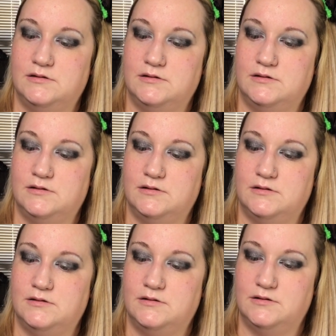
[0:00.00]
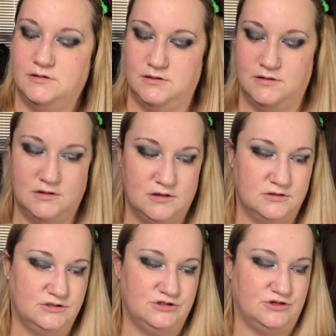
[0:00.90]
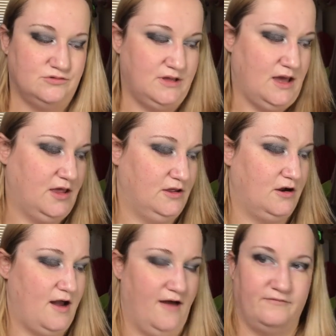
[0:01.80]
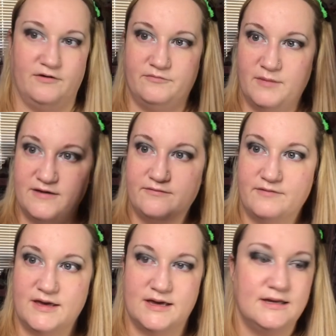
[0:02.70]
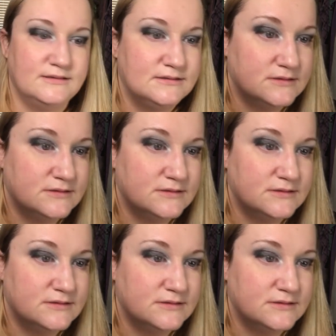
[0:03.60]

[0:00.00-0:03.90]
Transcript: to do the other half of my face.